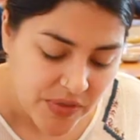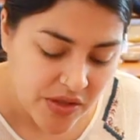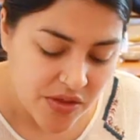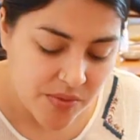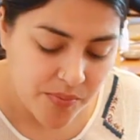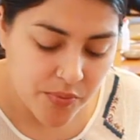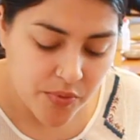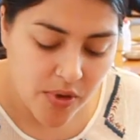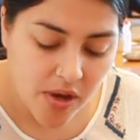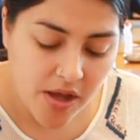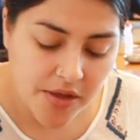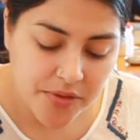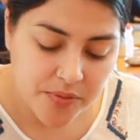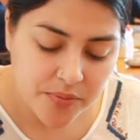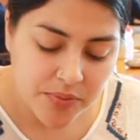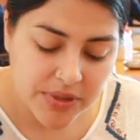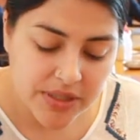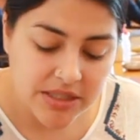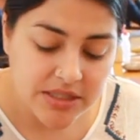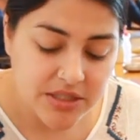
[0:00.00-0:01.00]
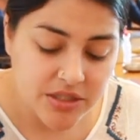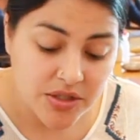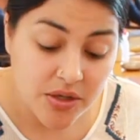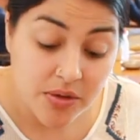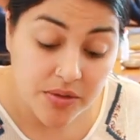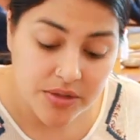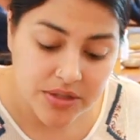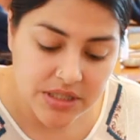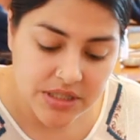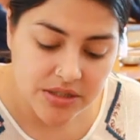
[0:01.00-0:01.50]
The broth really
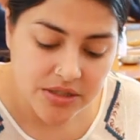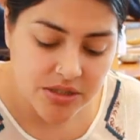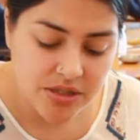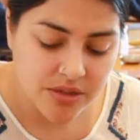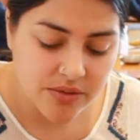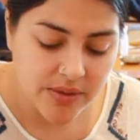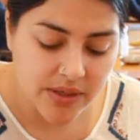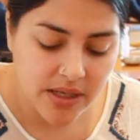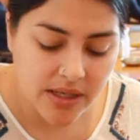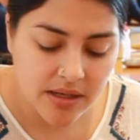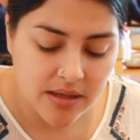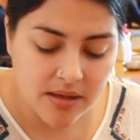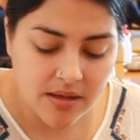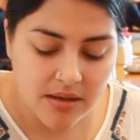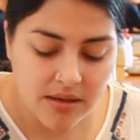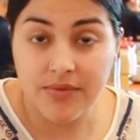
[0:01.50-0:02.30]
soaked into it.